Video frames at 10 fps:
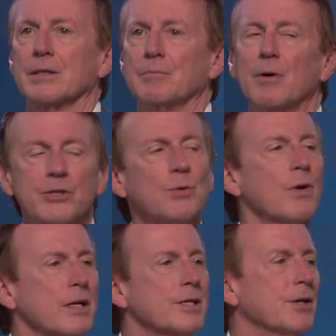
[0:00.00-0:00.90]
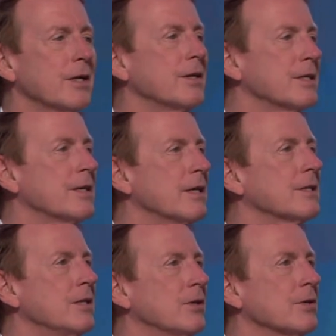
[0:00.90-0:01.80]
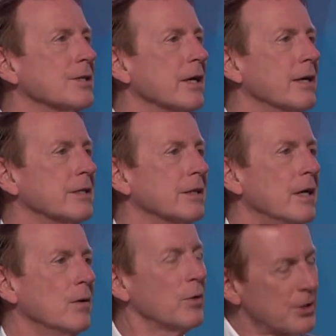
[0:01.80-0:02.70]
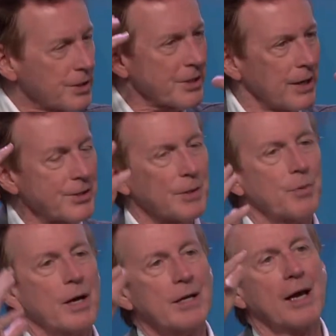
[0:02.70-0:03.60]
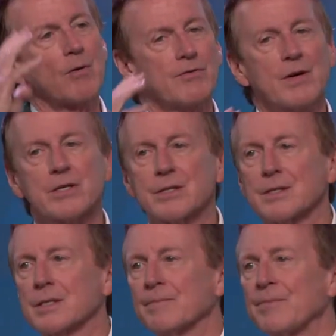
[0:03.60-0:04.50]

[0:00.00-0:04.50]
Most of what I study these days is neuroscience, which is the science of the brain and how it functions.